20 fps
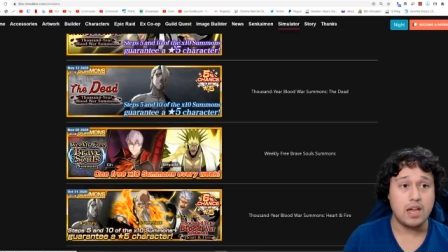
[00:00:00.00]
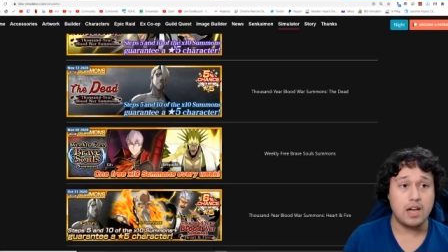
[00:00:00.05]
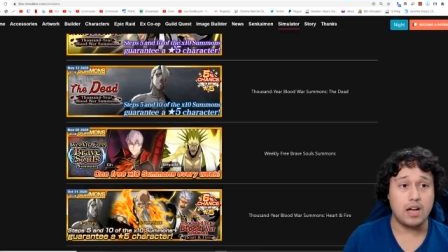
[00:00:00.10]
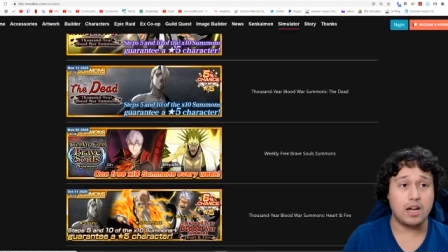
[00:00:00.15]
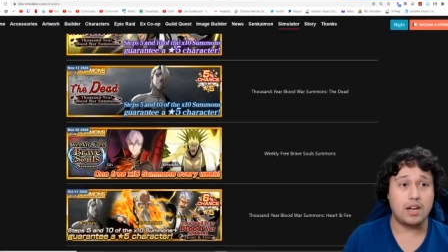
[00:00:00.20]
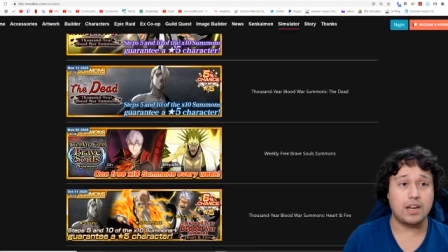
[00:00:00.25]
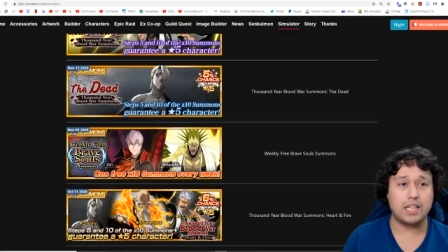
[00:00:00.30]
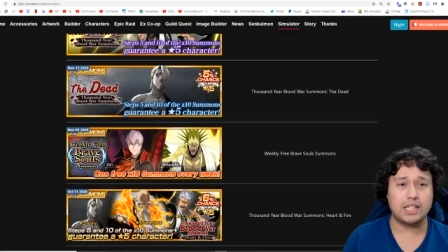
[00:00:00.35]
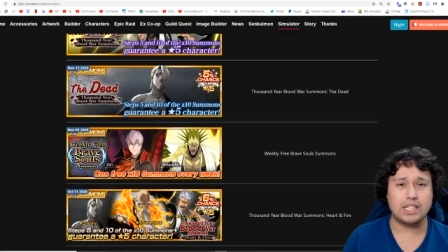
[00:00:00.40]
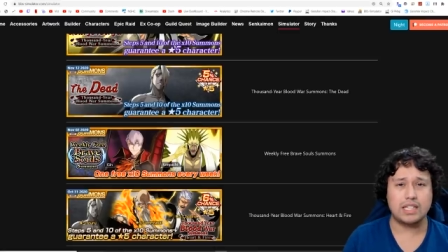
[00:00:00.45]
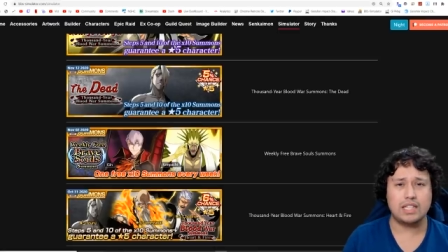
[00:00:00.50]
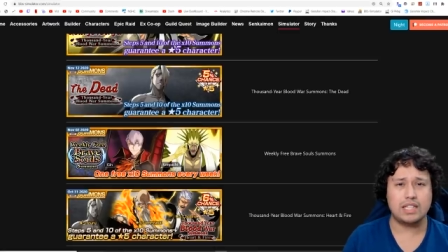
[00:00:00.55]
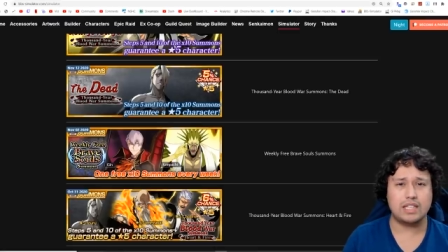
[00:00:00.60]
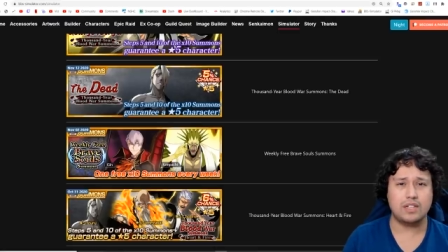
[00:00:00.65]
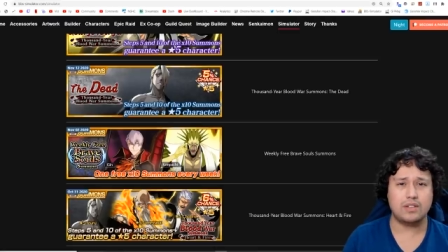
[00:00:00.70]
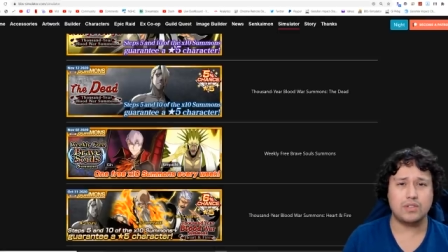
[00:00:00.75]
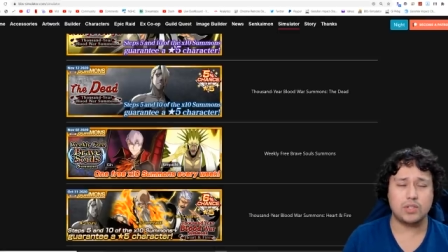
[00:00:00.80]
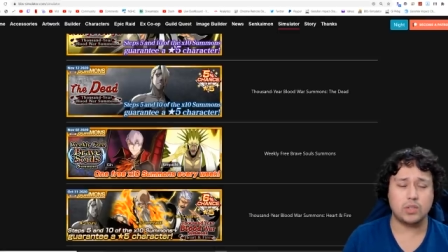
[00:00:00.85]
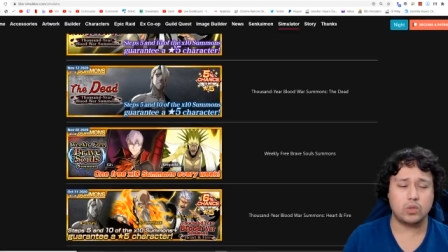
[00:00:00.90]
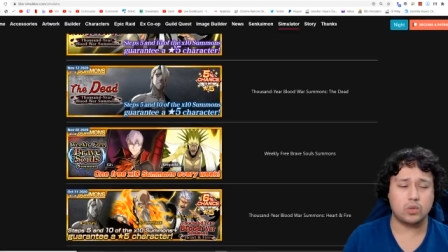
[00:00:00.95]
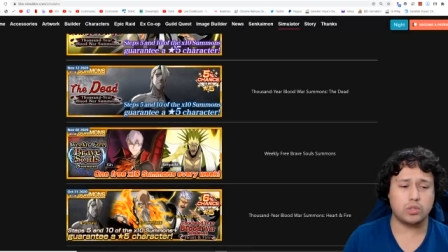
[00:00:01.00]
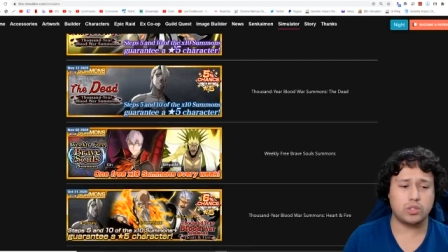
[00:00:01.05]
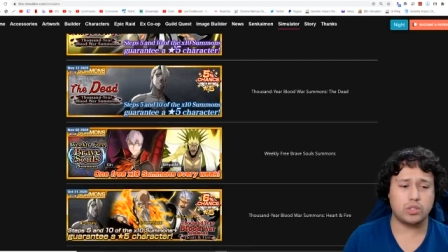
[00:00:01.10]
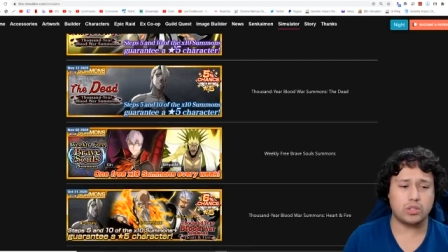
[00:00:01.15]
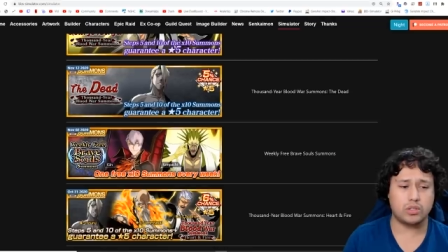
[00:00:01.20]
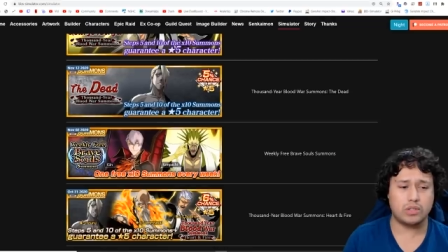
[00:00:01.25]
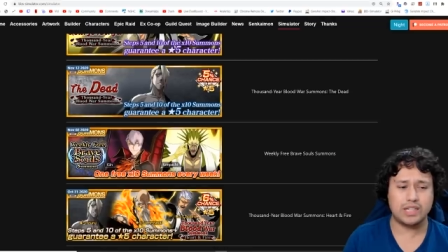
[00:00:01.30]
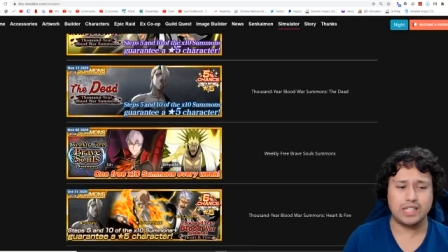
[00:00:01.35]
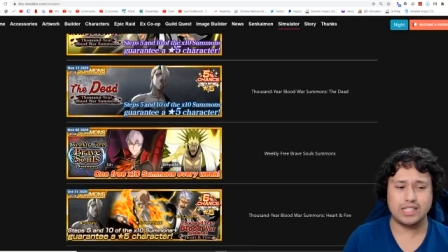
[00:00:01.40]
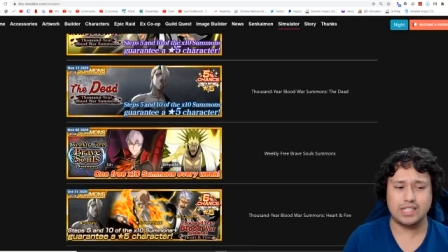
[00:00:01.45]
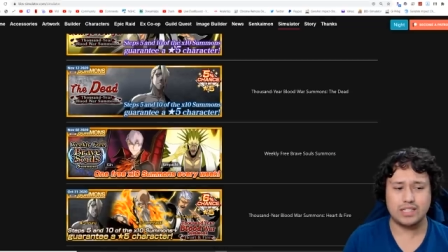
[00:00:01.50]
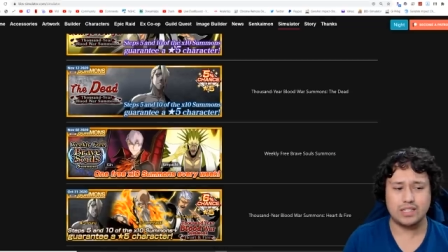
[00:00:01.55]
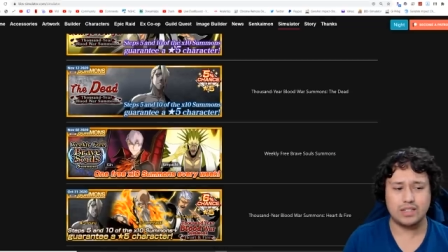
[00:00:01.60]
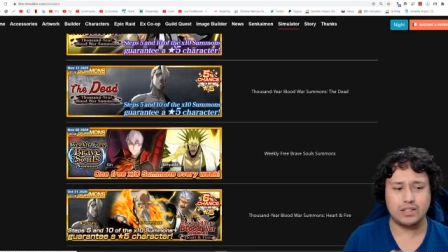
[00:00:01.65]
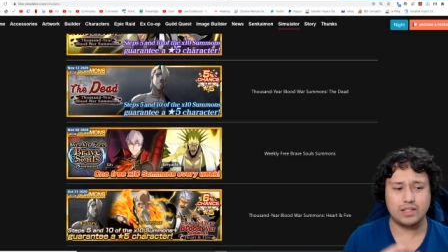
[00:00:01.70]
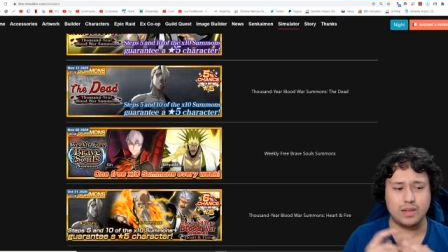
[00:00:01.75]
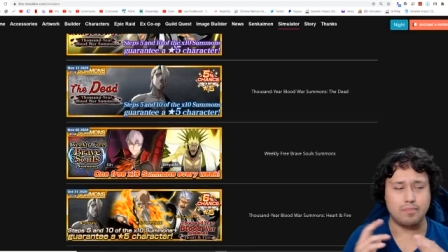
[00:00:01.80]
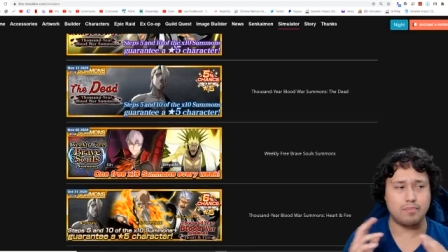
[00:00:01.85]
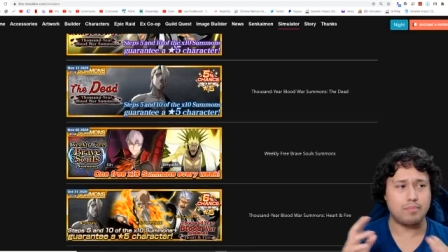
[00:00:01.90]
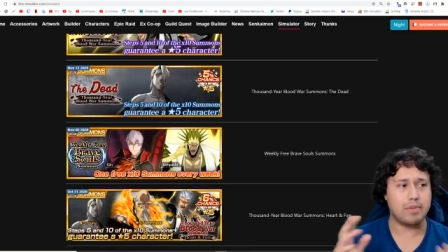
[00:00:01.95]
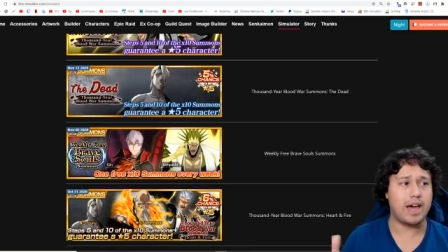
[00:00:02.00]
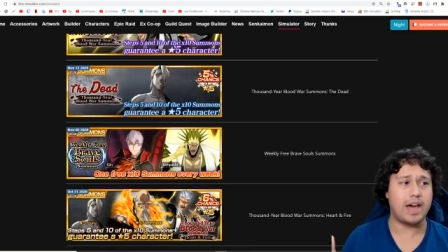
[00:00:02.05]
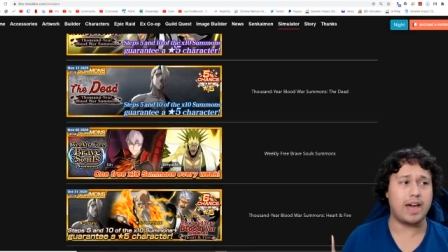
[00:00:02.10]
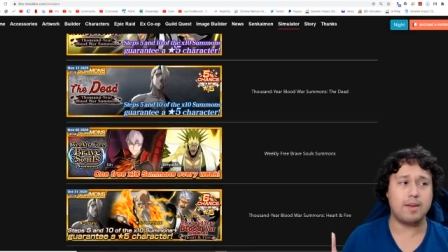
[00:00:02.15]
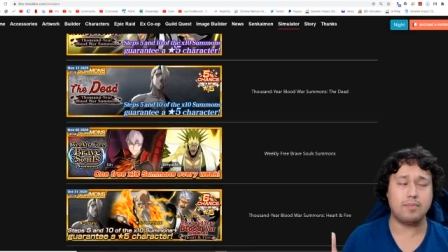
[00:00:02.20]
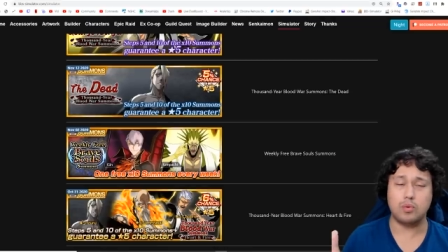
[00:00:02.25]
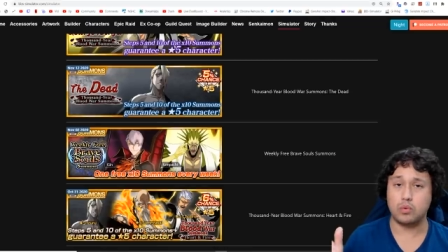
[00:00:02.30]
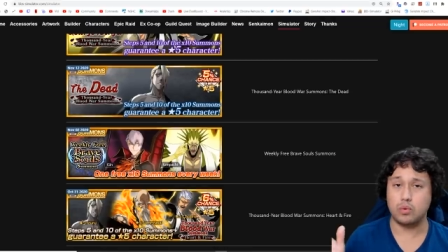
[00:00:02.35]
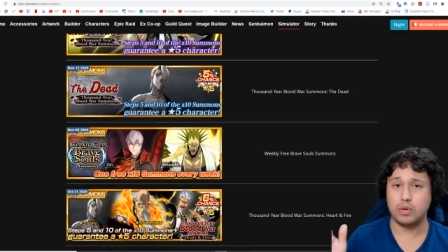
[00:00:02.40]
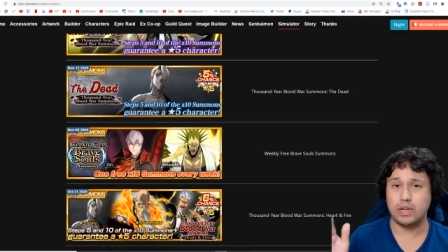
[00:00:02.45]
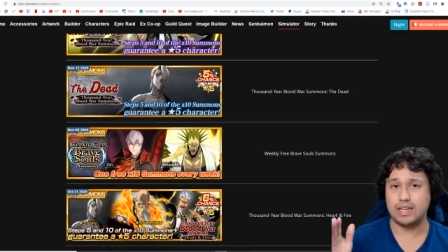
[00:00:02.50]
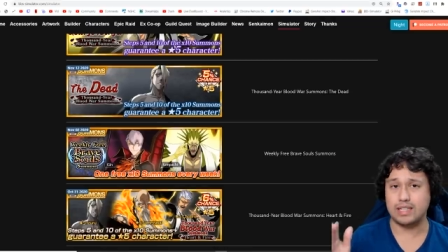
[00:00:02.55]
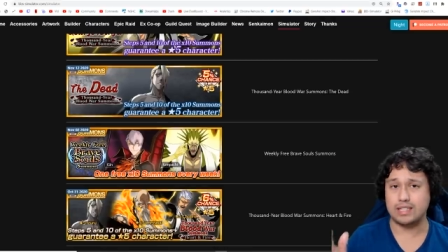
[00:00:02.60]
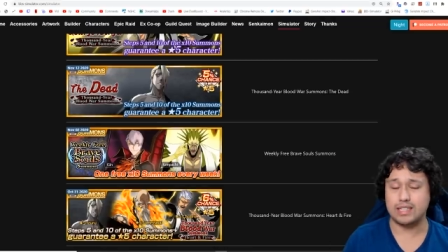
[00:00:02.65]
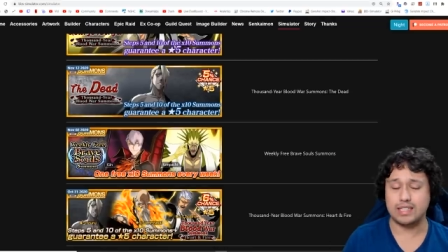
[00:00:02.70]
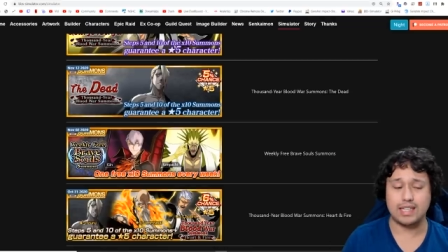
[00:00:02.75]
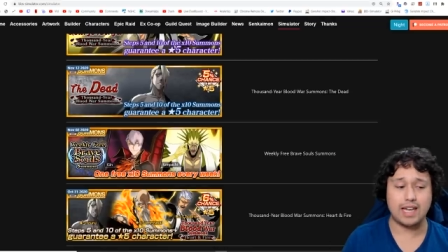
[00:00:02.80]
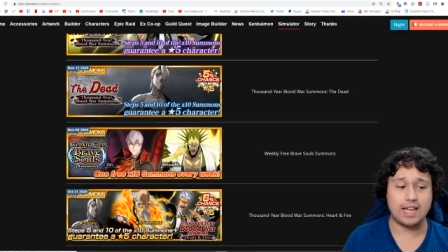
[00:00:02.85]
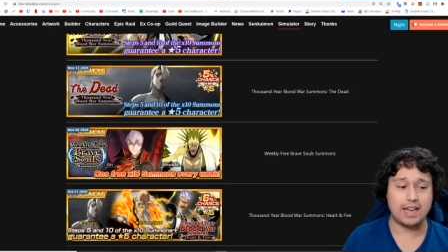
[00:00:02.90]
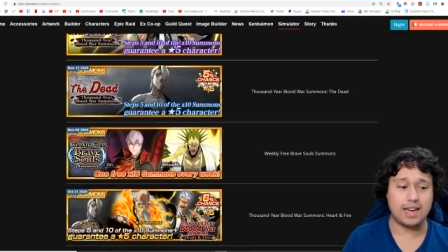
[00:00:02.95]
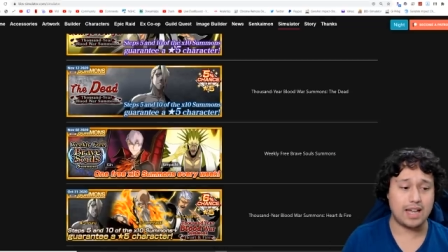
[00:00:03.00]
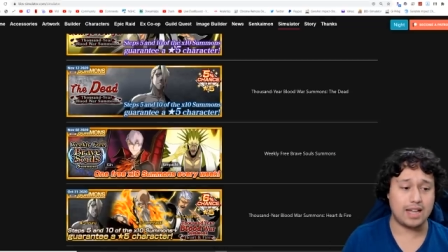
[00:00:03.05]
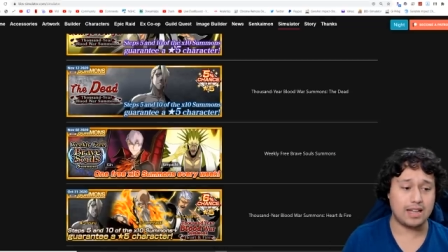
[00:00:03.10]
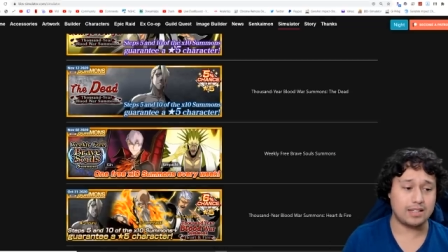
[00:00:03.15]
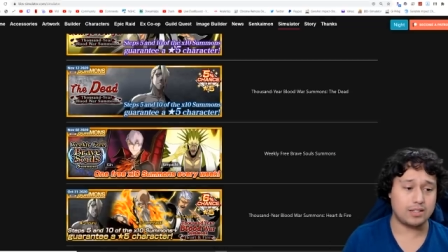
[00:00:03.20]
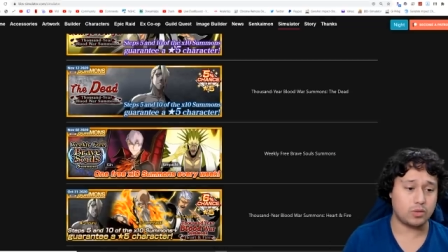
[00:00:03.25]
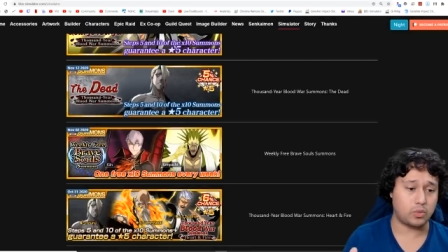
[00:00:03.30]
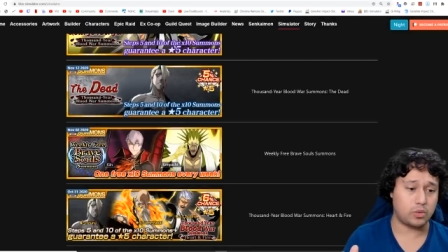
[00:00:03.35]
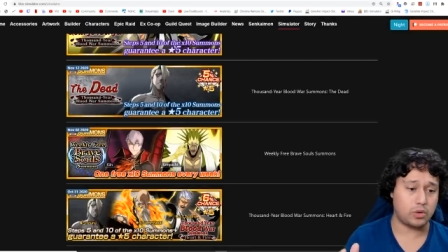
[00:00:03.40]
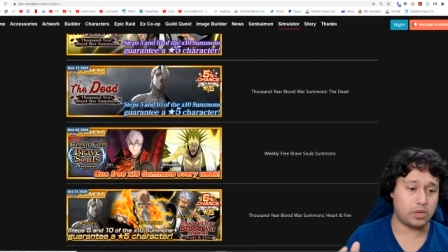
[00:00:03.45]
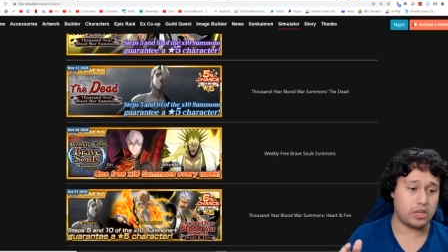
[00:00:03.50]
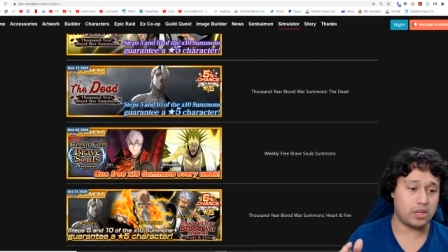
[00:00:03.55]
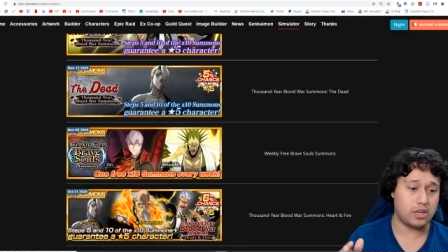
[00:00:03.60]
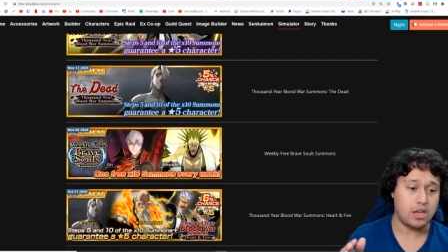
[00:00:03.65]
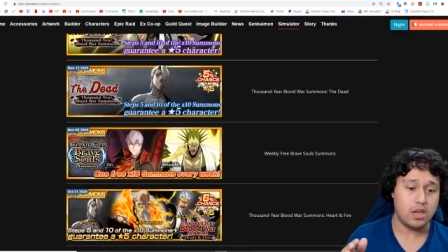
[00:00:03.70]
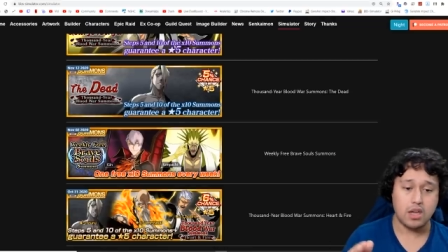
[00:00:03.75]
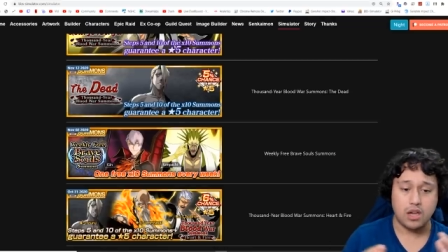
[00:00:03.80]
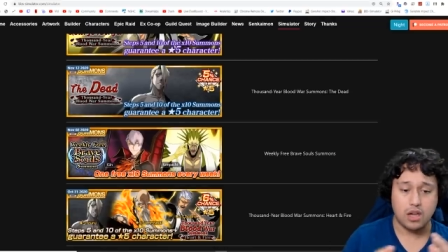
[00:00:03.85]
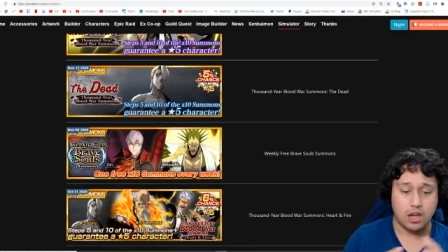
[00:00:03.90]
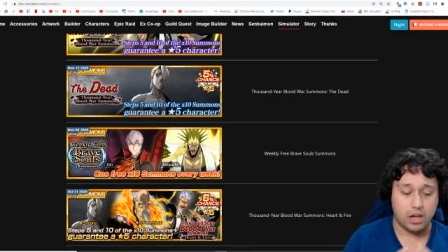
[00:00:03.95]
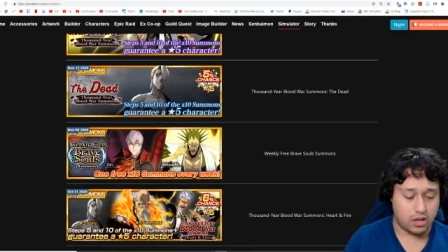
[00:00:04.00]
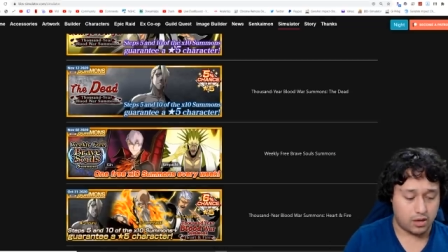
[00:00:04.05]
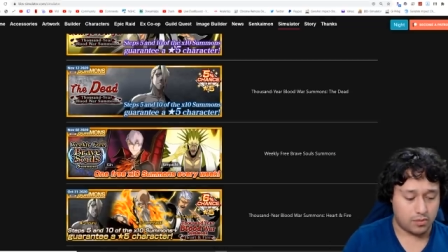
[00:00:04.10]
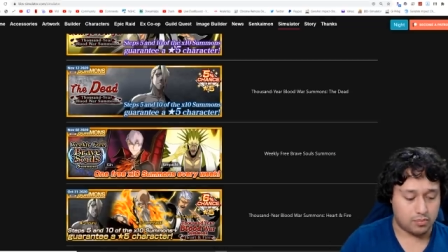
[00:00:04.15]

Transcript: Uh, not that the individuals are necessarily bad, but we'll get into that as we uh,